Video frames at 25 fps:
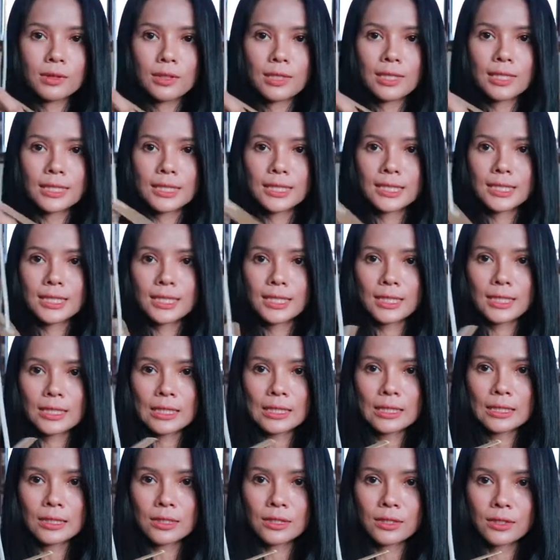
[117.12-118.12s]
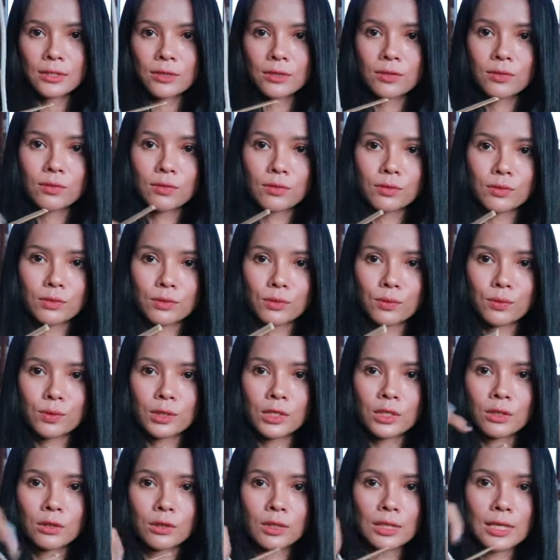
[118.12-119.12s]
like this it
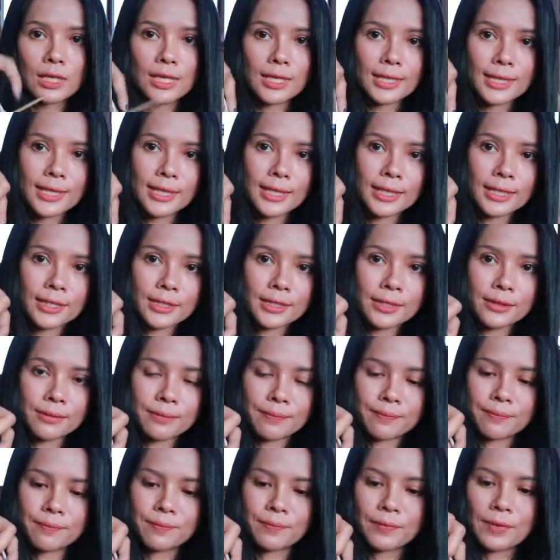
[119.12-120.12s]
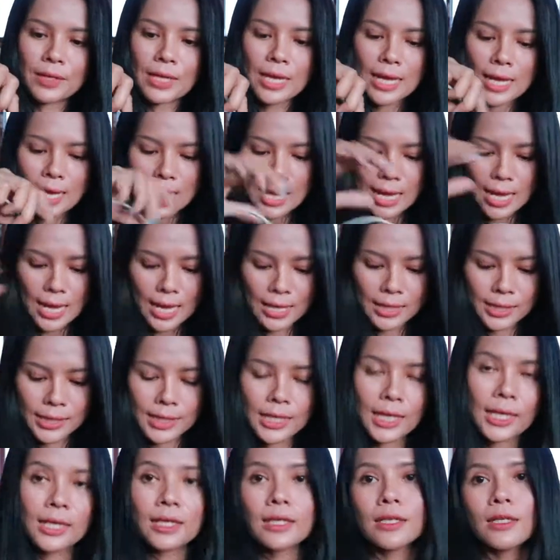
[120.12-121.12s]
will look like this and
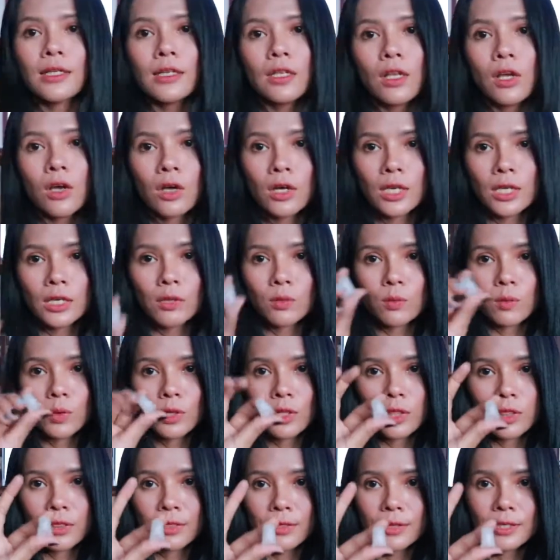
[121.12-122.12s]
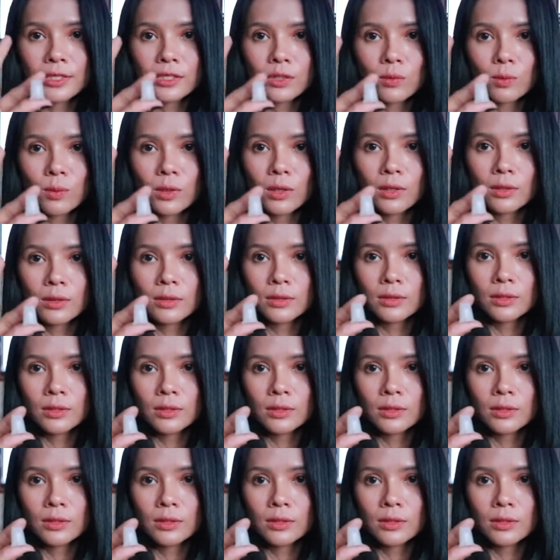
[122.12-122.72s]
then lock it with this one